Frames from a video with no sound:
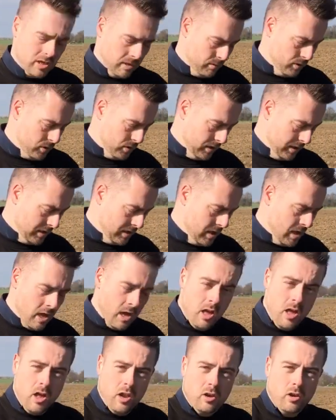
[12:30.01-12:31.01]
and I'm sure there's
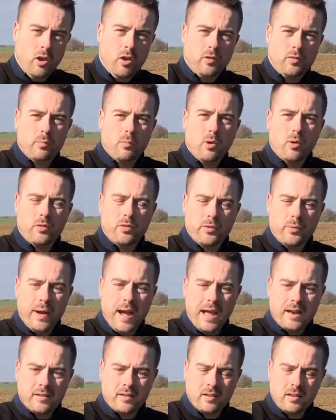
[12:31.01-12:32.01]
lots more to
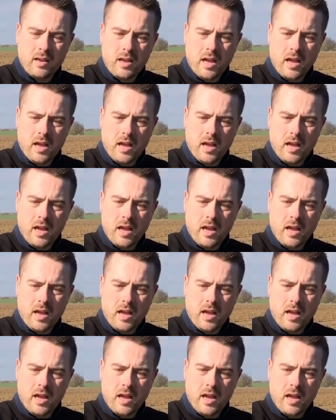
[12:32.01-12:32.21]
add,